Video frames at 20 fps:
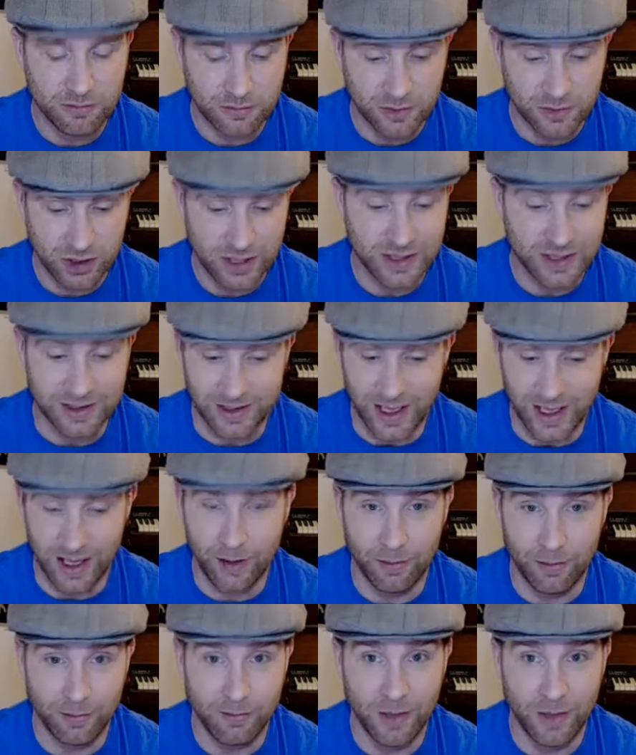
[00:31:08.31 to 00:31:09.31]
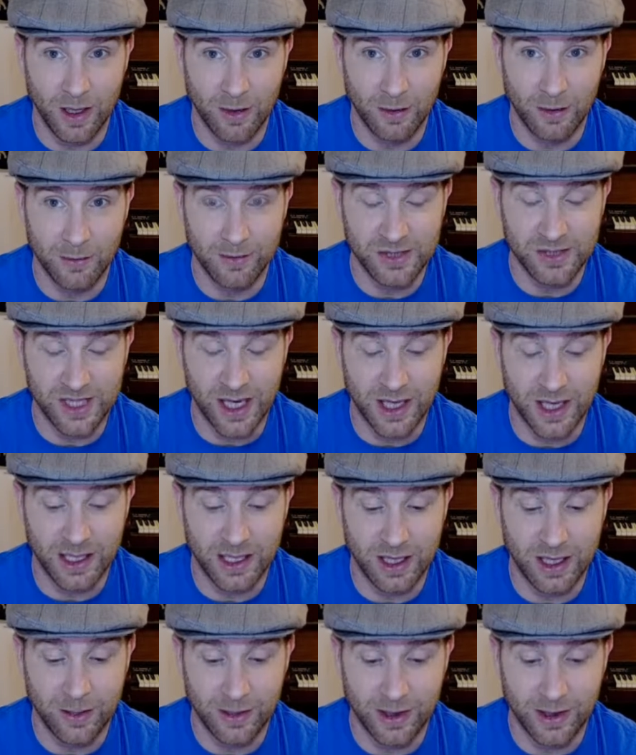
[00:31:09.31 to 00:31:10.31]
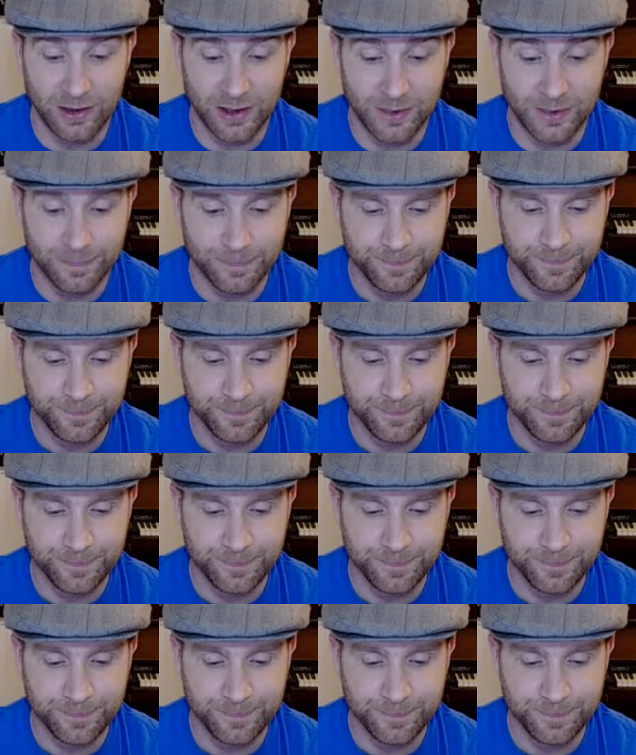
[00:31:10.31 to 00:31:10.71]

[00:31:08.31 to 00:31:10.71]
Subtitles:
She doesn't get a say in it, apparently.